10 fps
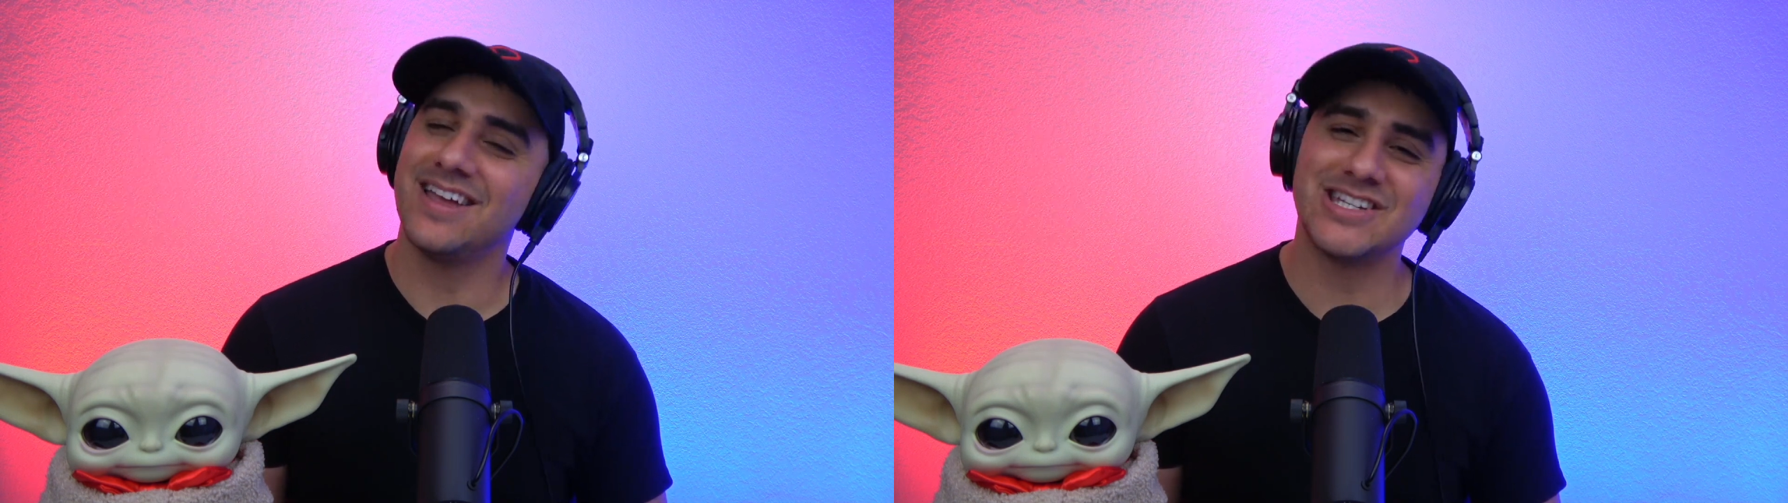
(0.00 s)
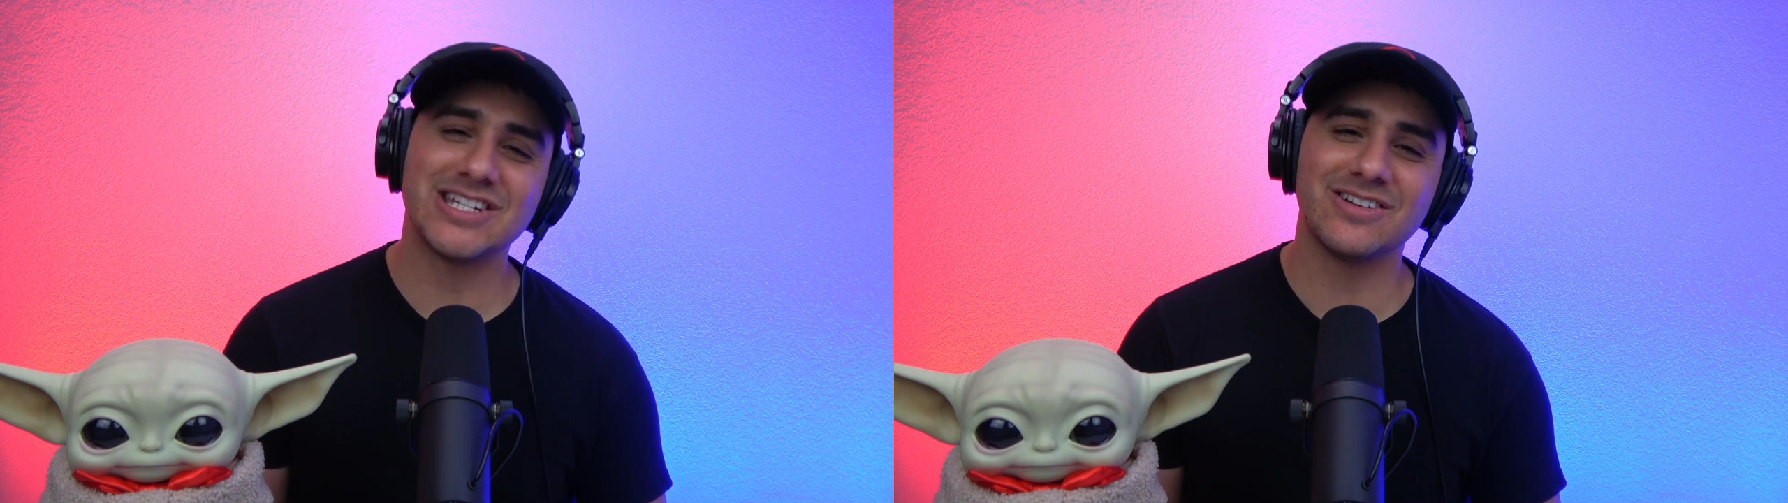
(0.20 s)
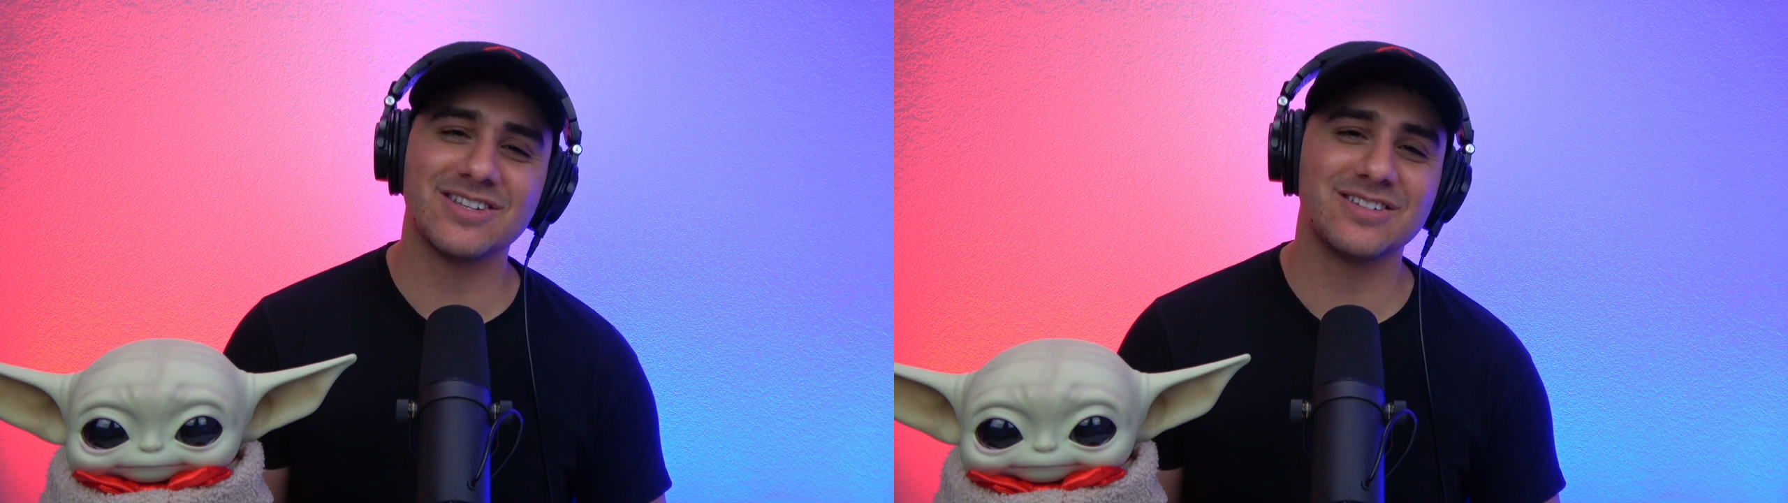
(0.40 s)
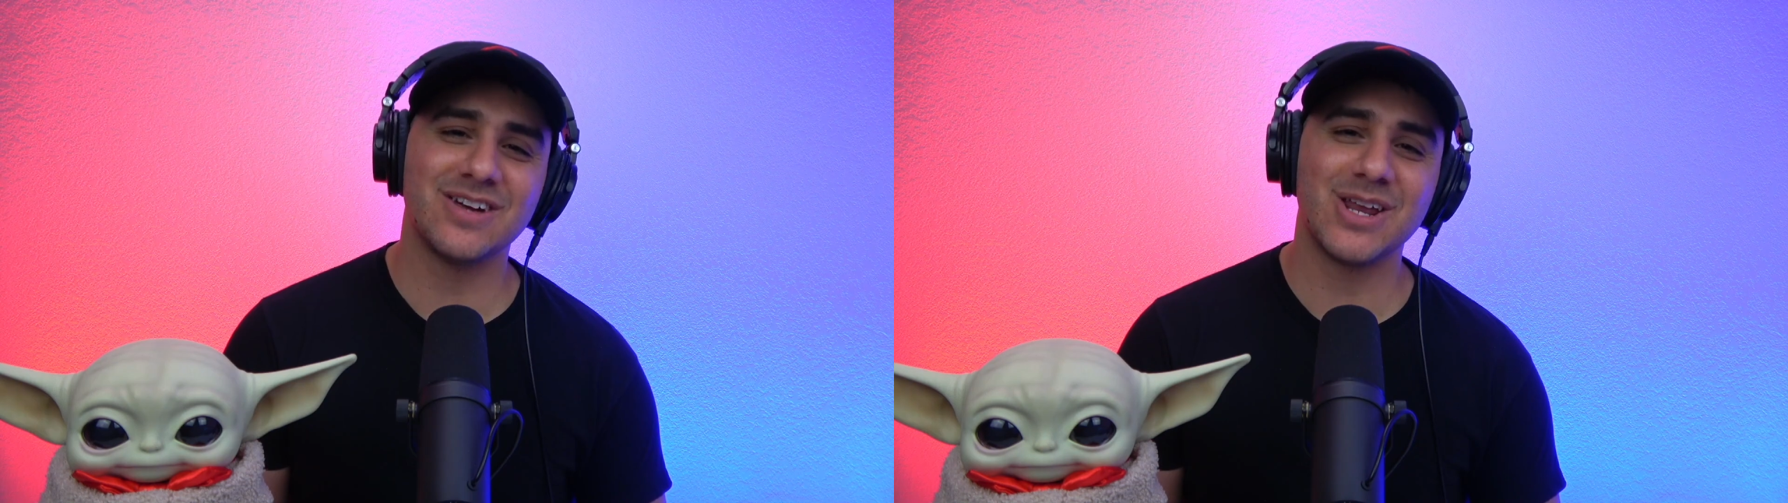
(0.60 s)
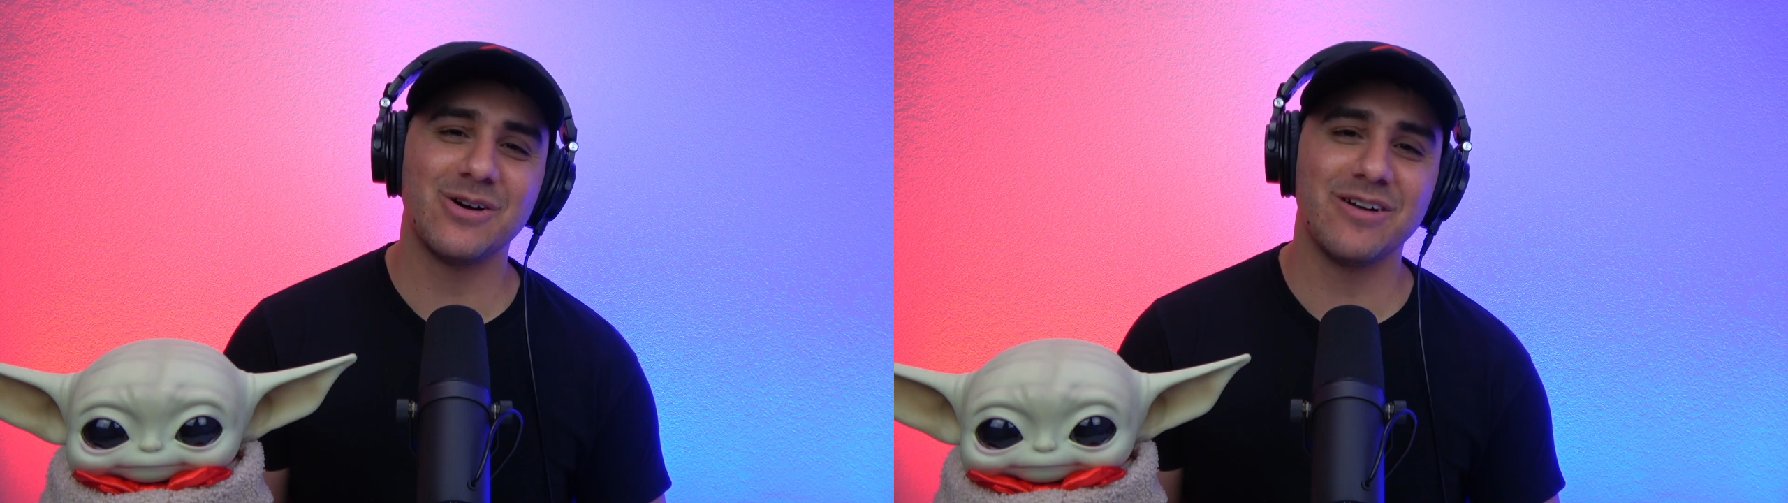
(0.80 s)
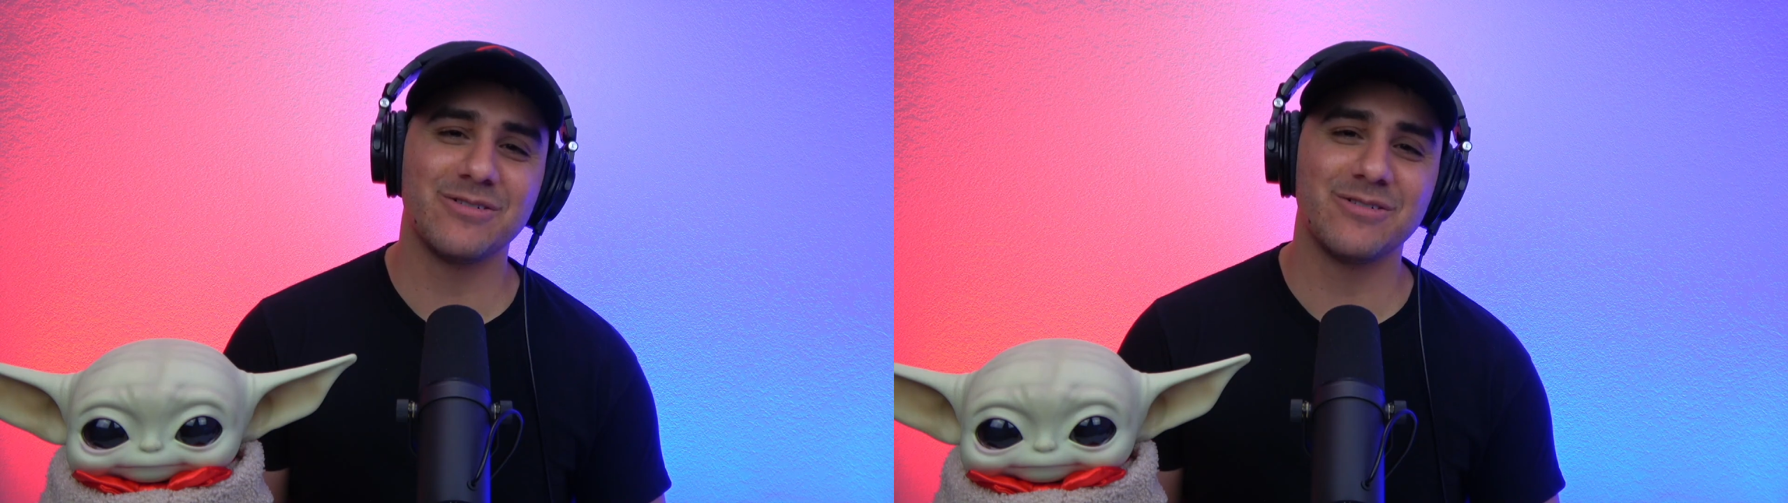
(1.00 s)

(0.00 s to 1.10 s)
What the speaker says: and share this video